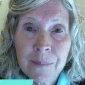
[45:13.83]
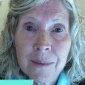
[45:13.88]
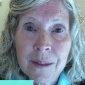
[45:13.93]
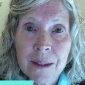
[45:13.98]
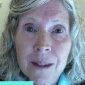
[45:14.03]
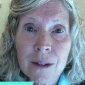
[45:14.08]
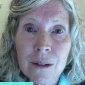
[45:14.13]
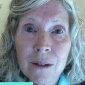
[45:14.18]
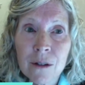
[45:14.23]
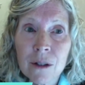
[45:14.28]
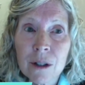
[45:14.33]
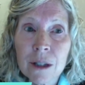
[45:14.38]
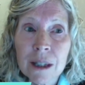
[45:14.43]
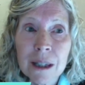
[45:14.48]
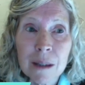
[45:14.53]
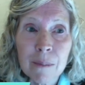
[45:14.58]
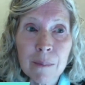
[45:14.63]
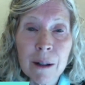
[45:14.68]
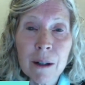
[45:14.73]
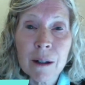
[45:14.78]
So just
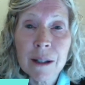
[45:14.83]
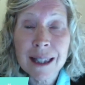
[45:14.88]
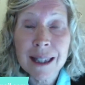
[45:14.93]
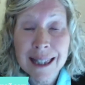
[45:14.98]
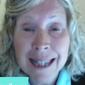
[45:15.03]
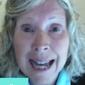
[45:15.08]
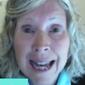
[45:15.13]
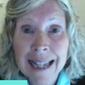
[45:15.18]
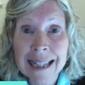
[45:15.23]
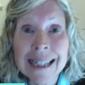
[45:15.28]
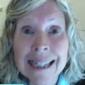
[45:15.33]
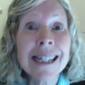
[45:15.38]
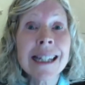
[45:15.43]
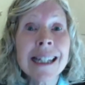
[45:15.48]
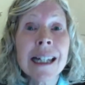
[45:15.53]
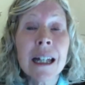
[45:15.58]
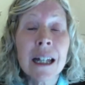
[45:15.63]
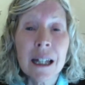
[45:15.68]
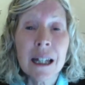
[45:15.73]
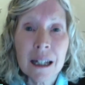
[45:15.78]
spell silent
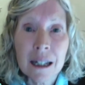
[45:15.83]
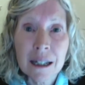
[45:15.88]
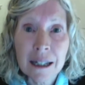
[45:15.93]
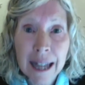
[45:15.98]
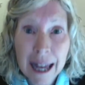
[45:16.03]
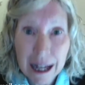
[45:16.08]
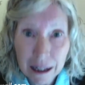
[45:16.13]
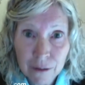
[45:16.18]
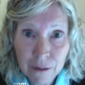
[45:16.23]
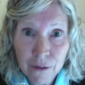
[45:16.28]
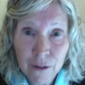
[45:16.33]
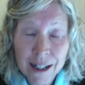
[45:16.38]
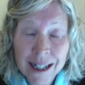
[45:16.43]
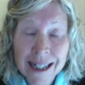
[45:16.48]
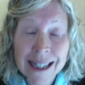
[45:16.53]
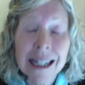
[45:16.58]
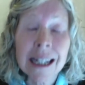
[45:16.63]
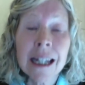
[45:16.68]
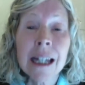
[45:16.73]
and elephant